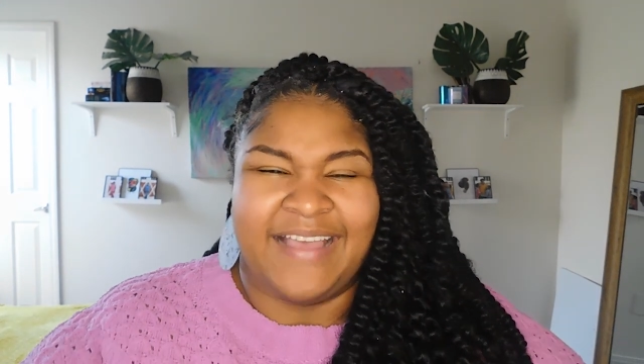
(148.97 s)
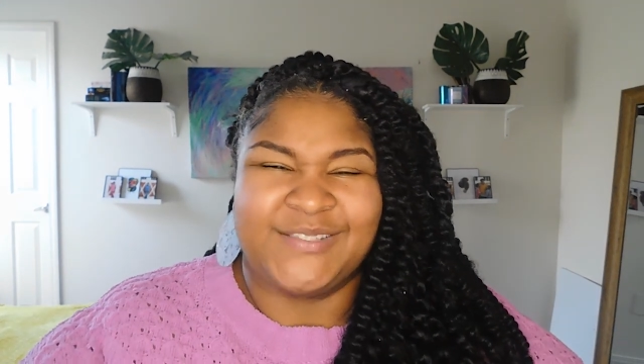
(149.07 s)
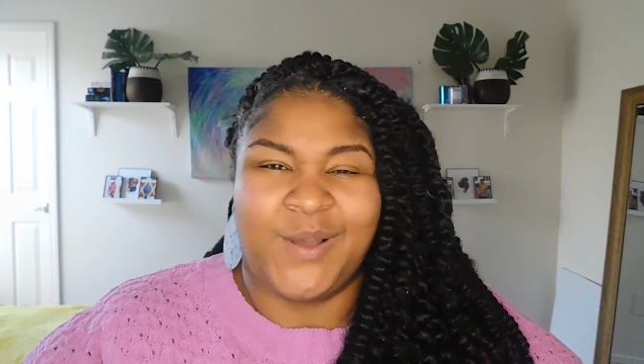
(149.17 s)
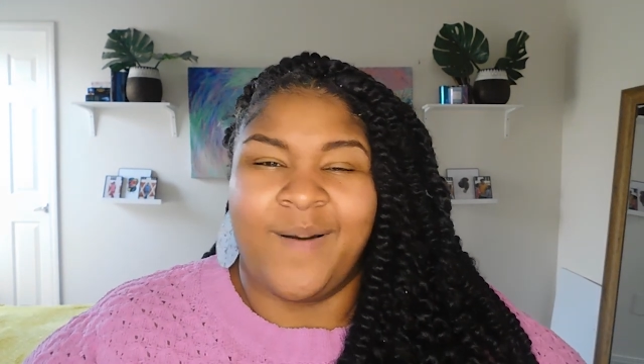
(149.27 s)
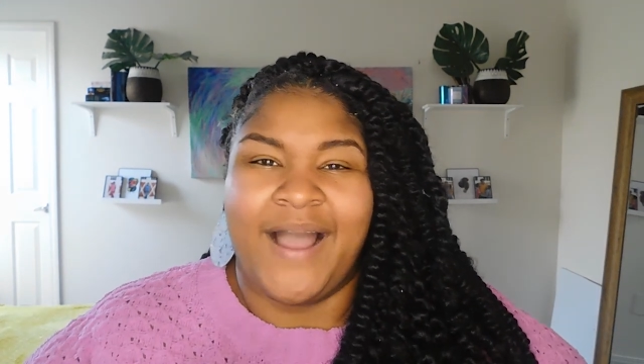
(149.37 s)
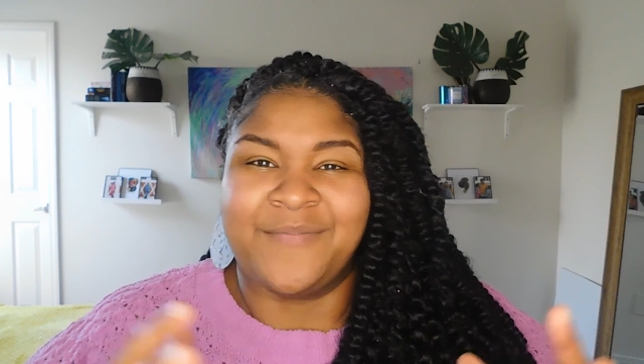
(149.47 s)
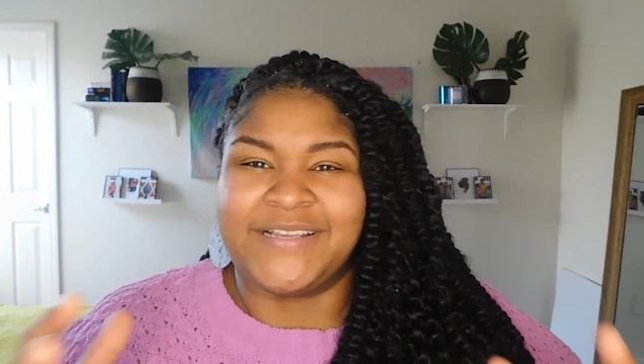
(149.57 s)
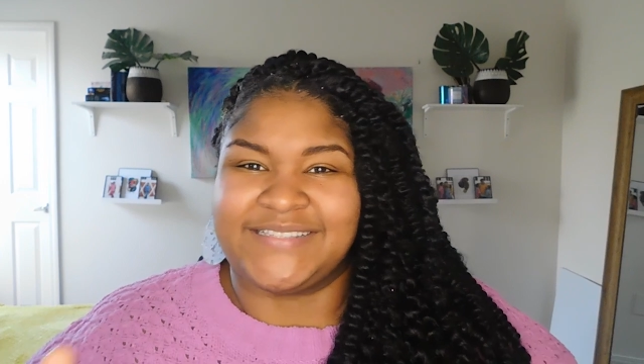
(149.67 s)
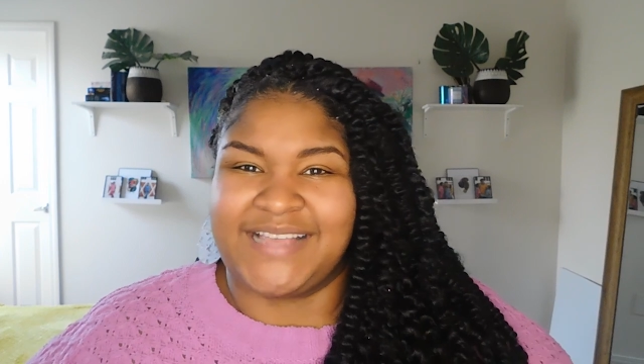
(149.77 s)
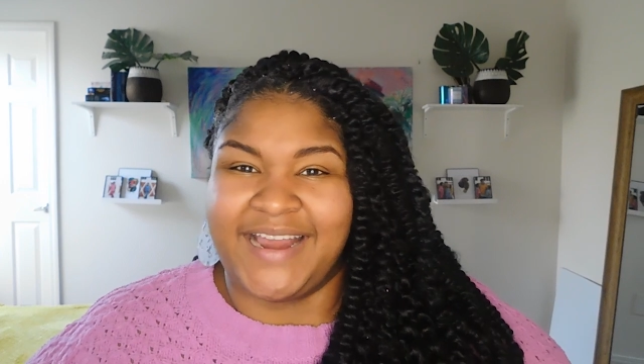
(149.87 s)
So I'm
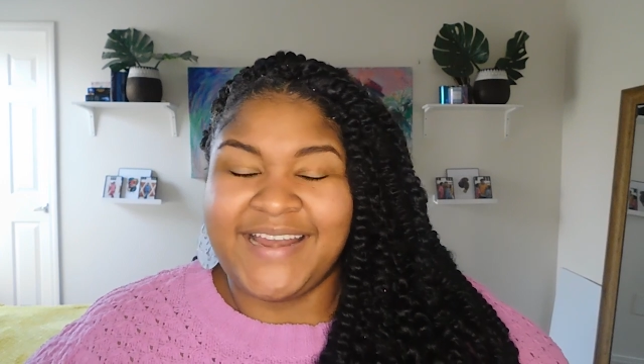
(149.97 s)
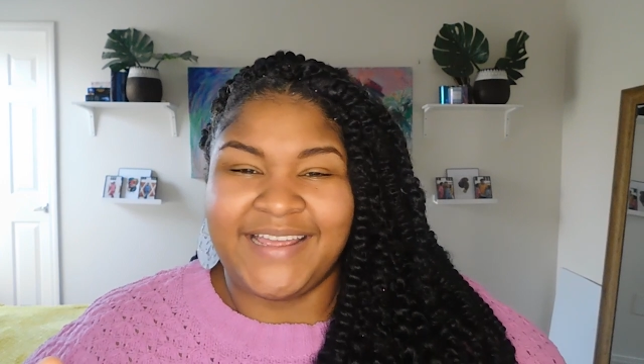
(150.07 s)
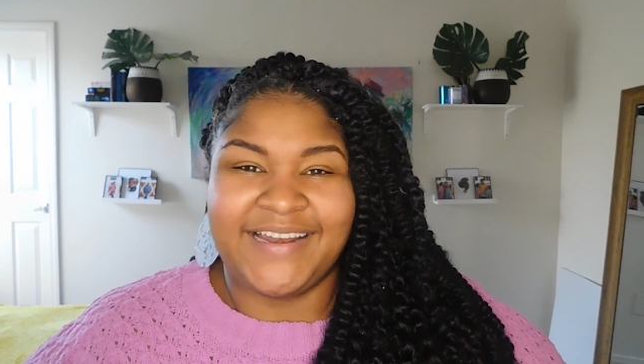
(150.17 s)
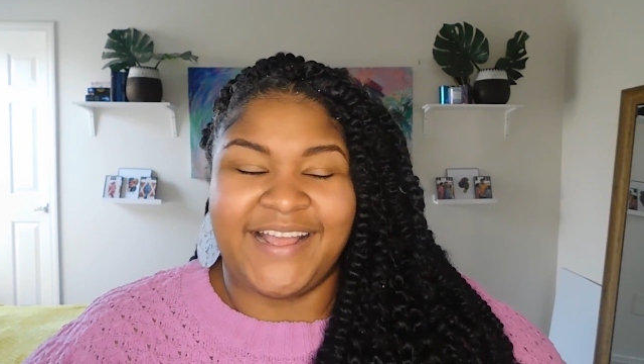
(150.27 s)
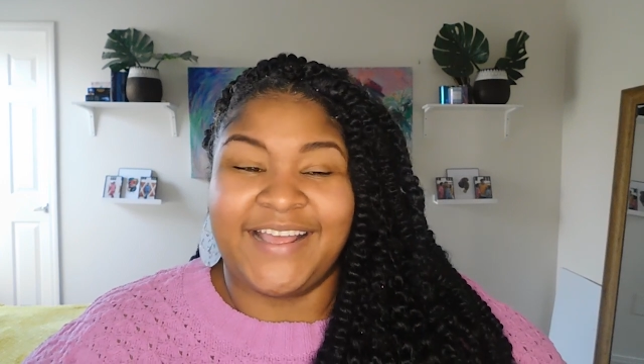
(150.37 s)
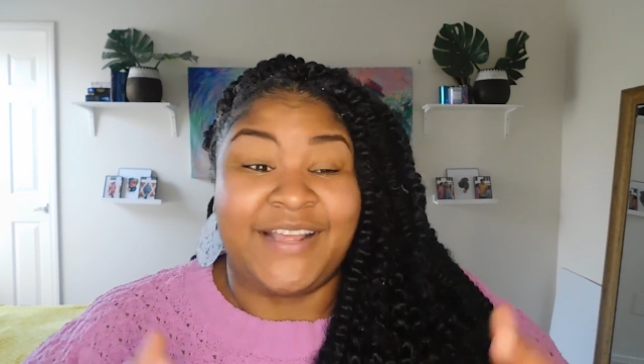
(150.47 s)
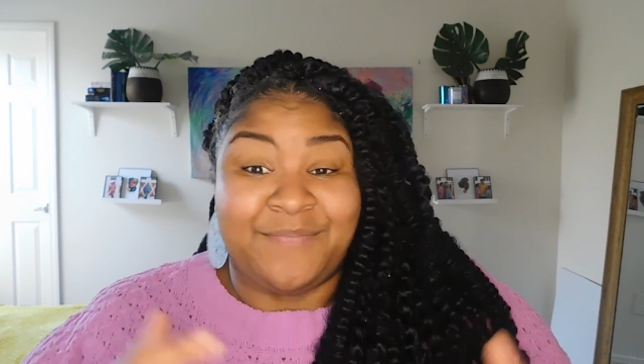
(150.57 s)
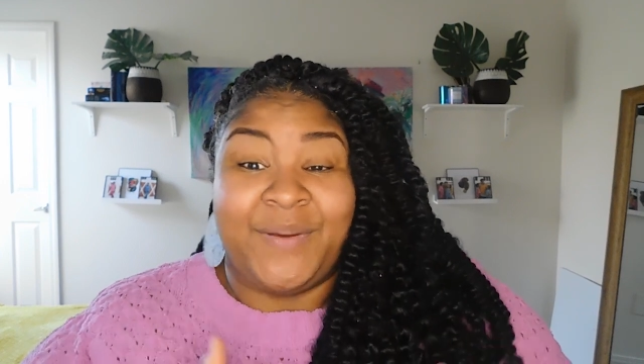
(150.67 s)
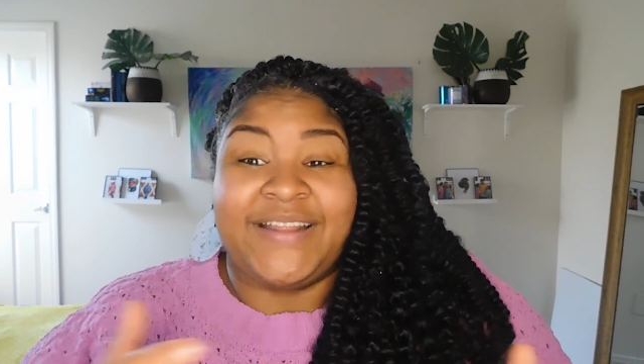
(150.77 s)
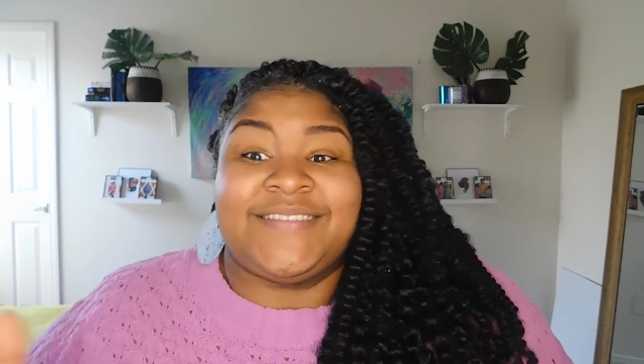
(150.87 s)
excited,
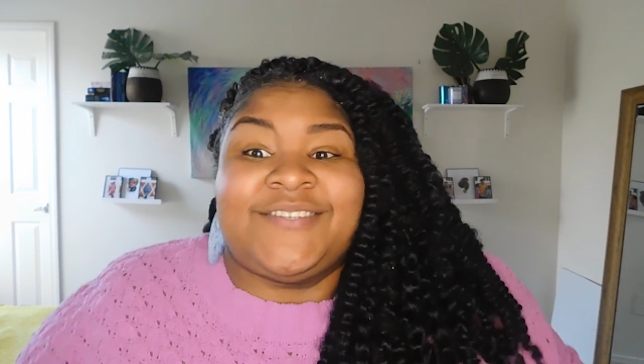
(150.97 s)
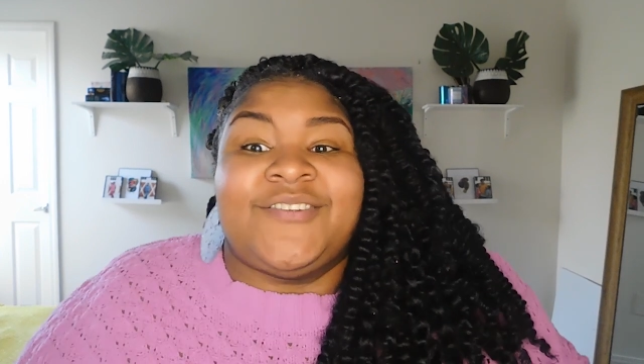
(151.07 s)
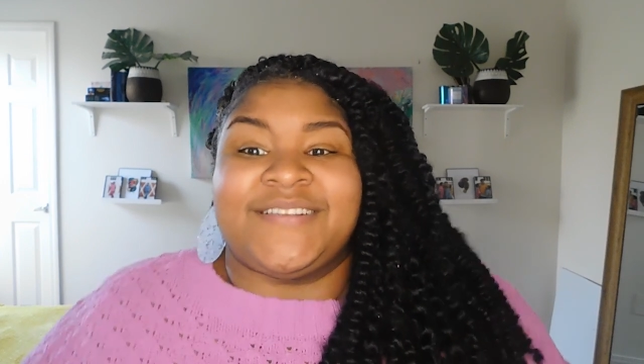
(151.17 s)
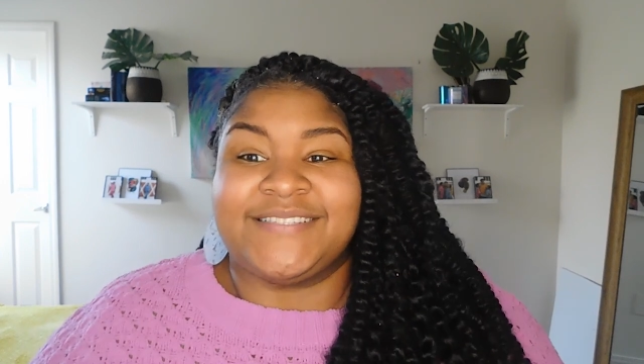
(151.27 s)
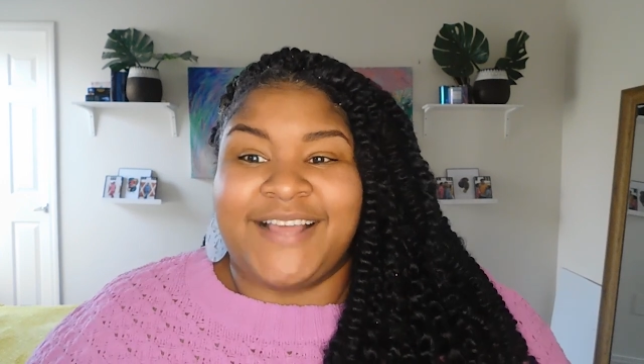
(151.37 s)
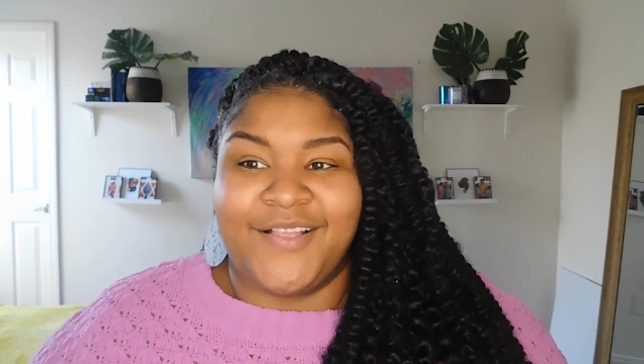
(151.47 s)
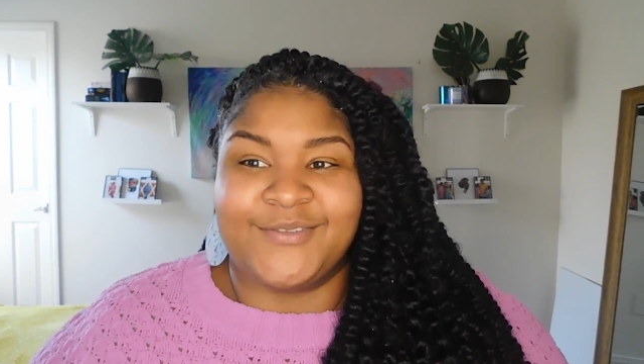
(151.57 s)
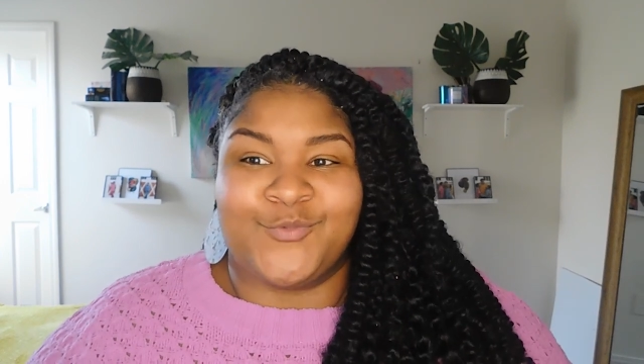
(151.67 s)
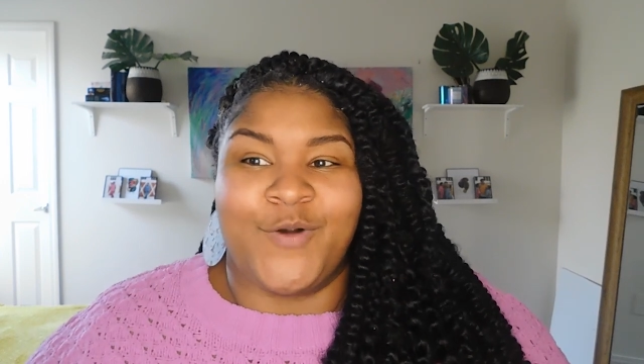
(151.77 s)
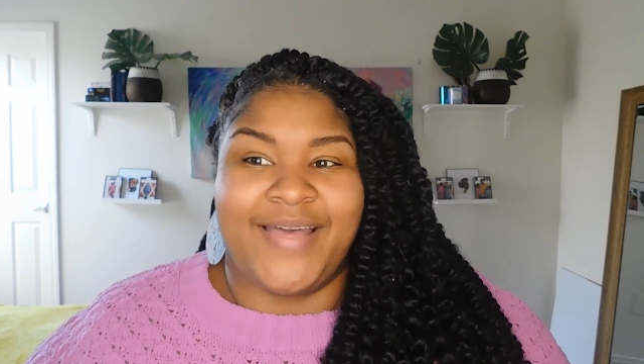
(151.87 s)
but it still doesn't tell
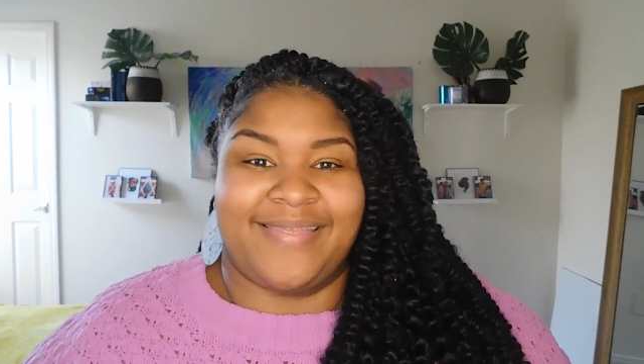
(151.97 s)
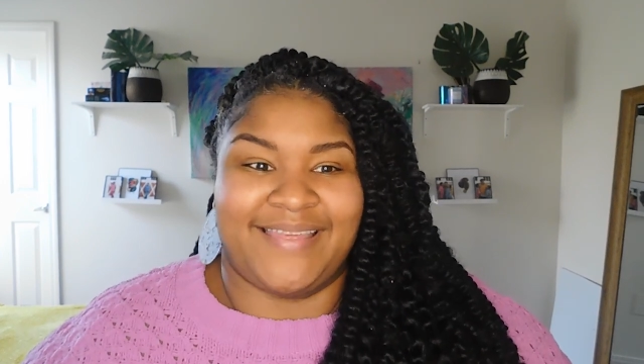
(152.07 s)
us what